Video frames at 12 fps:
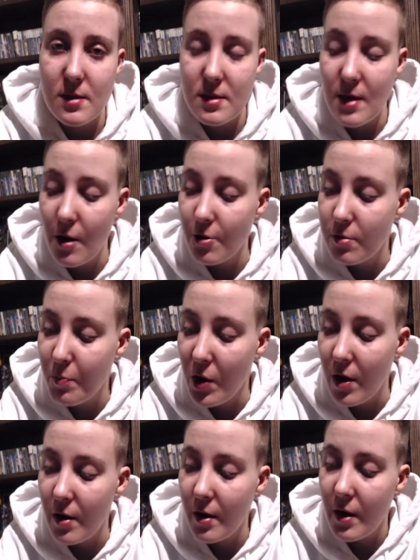South
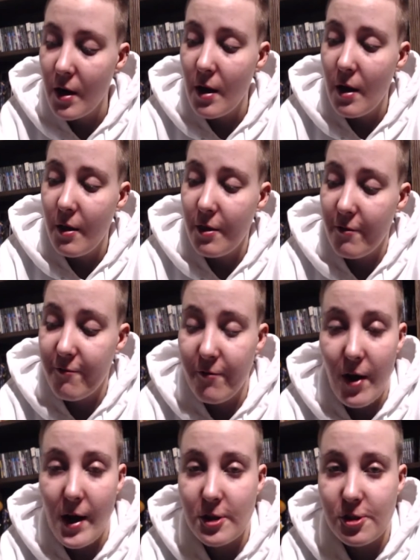Park: The
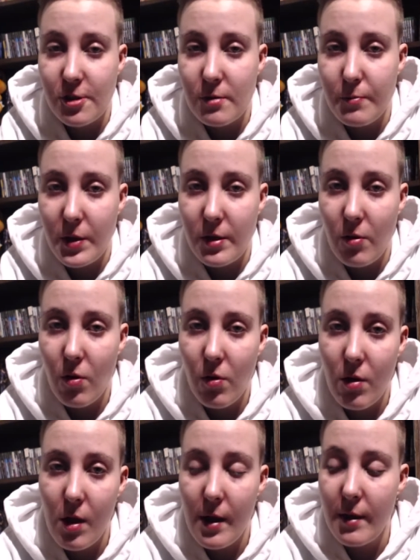Fractured Butthole,